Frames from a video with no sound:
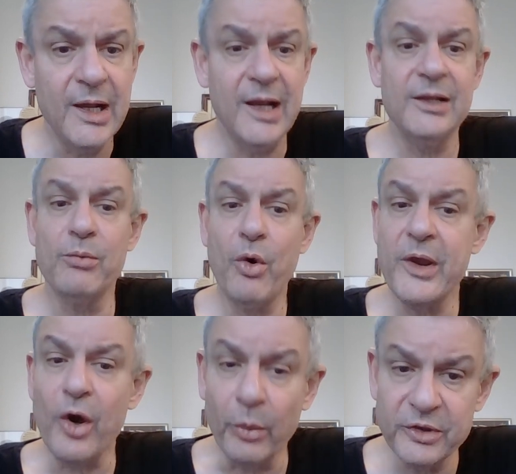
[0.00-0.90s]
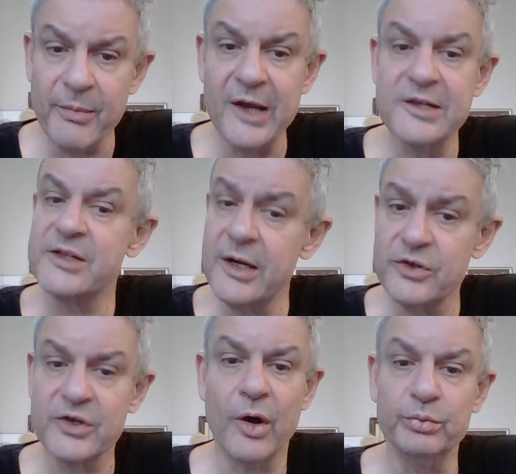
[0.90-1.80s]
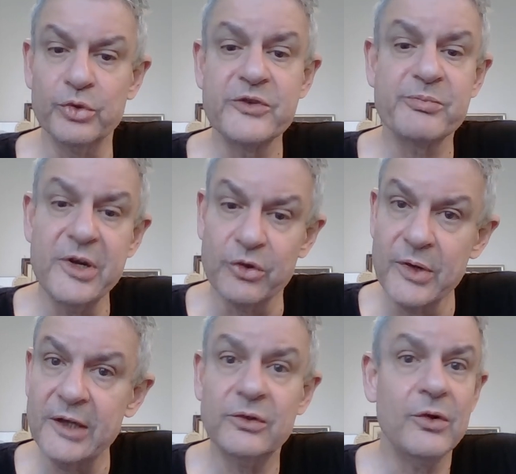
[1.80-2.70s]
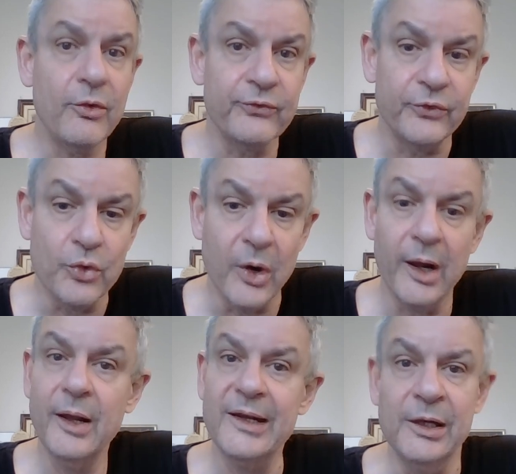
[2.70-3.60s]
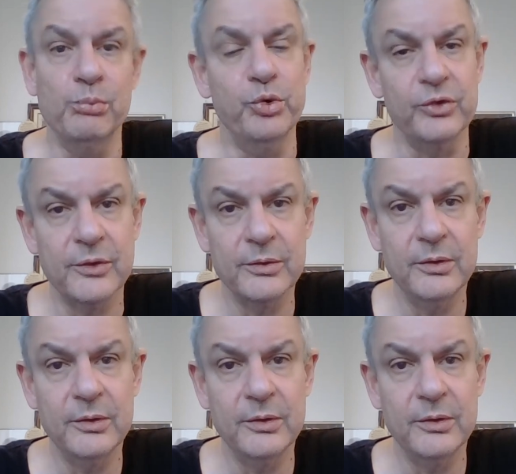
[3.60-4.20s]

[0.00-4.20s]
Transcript: and the more we optimize energy outputs per unit of fuel input.